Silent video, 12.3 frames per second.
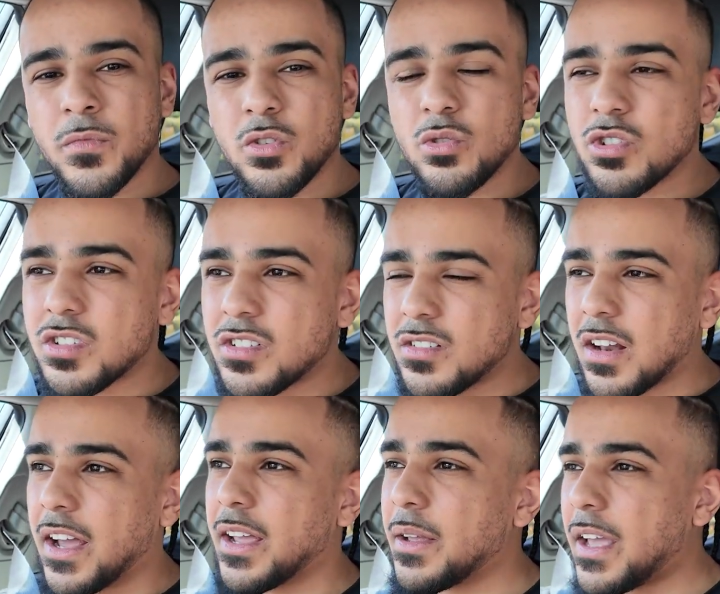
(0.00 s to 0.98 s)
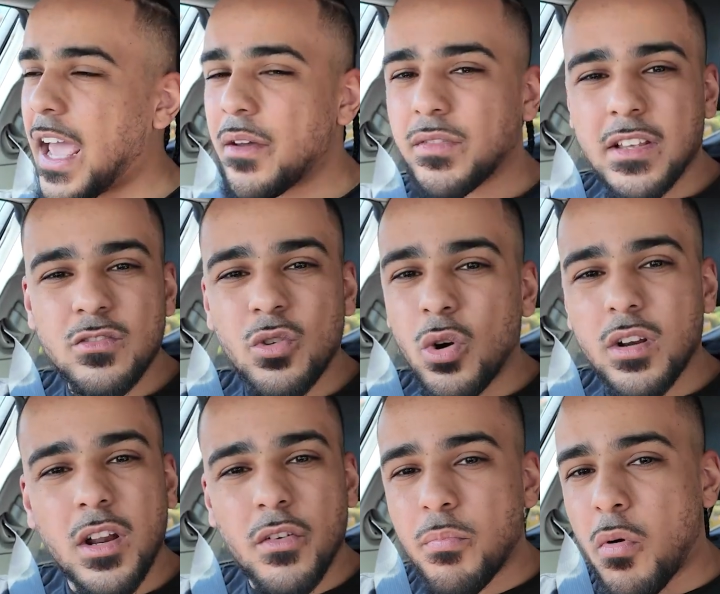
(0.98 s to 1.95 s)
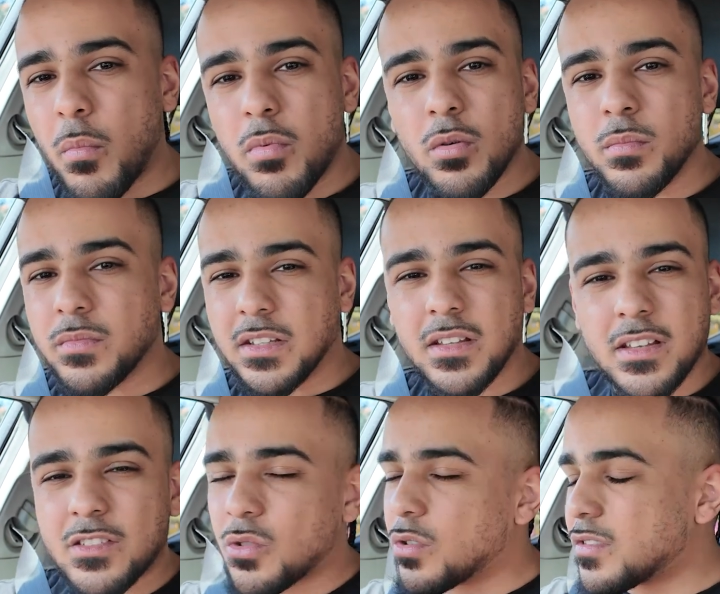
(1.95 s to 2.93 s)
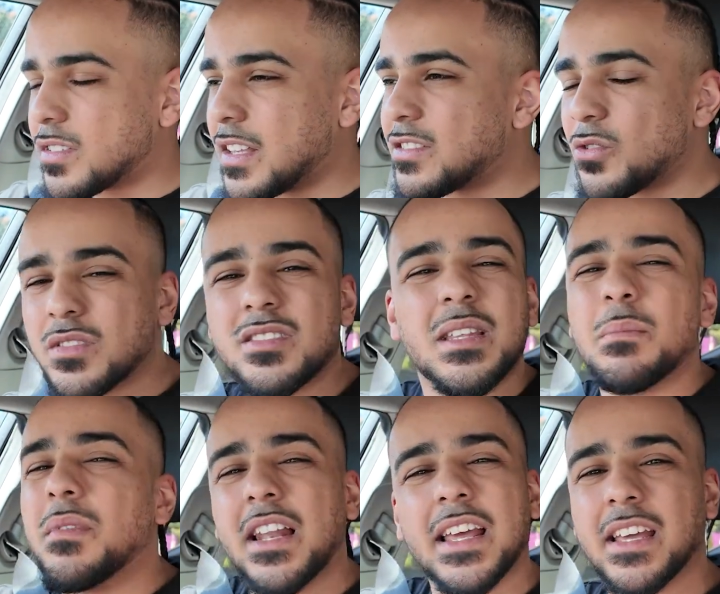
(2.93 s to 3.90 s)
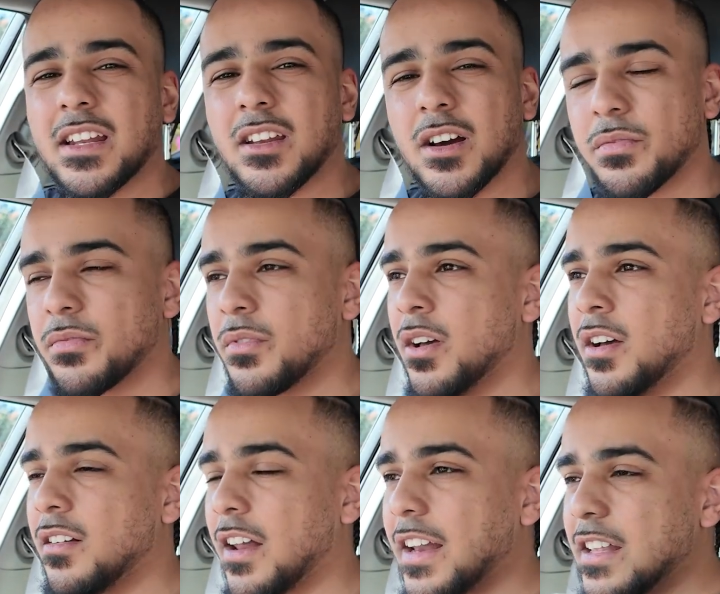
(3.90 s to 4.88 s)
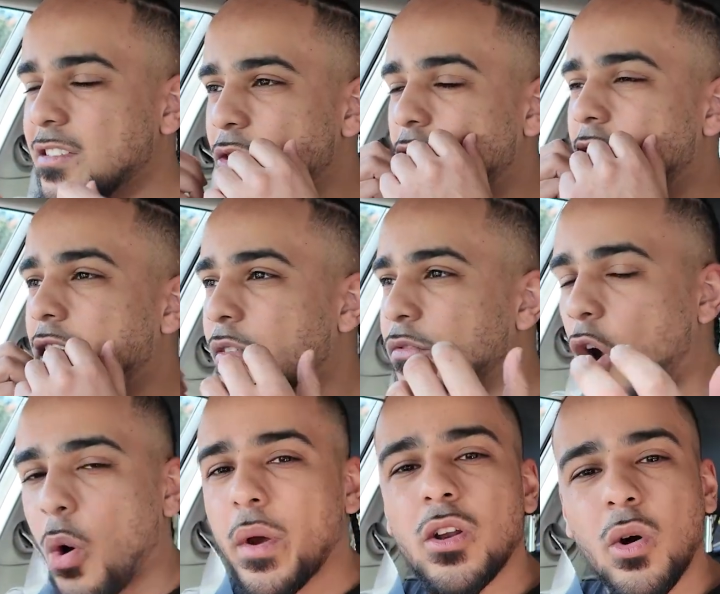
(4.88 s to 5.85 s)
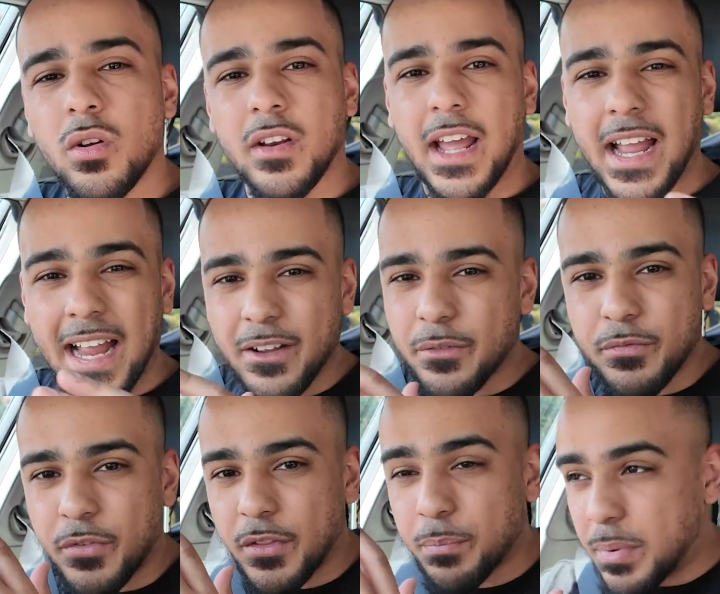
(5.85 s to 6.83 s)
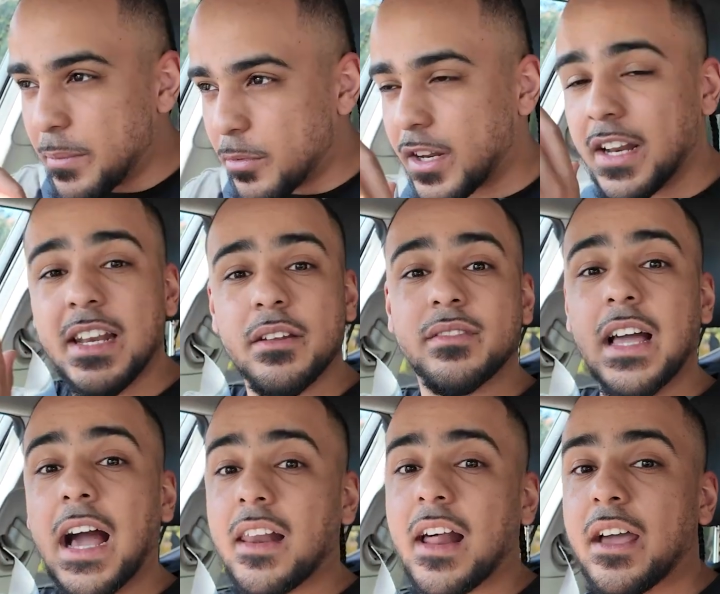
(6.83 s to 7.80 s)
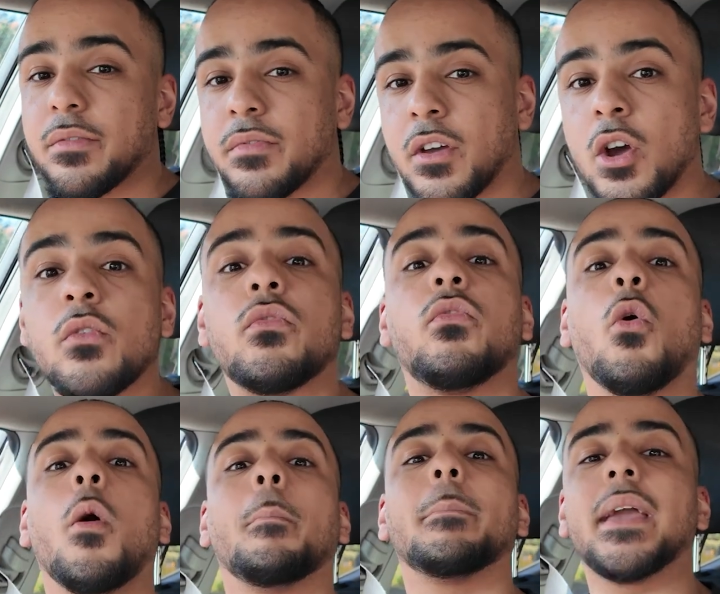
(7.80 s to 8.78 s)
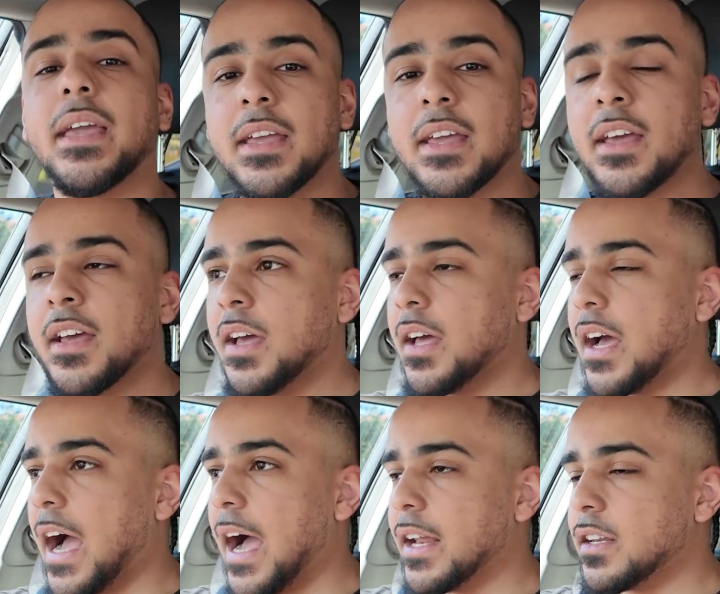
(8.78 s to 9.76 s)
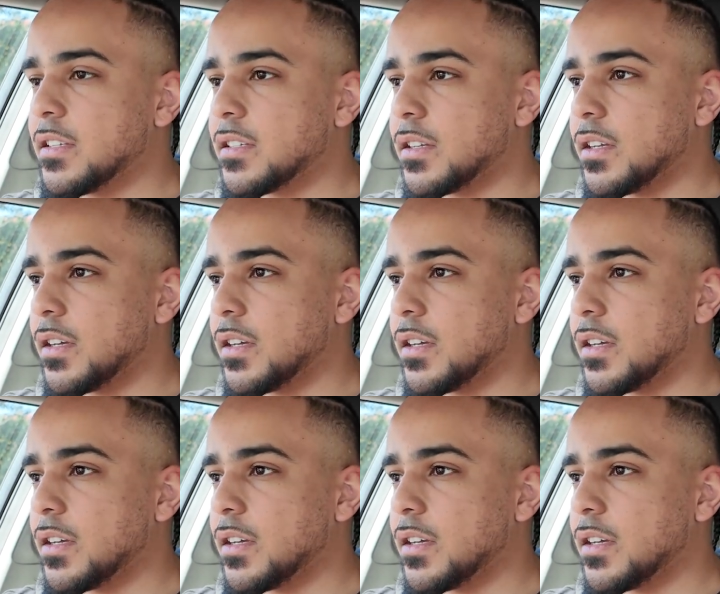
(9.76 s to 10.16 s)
You just, like, if there's not enough problems, it's not stimulating enough. Like, there's not enough going on for people that live that life, for me. And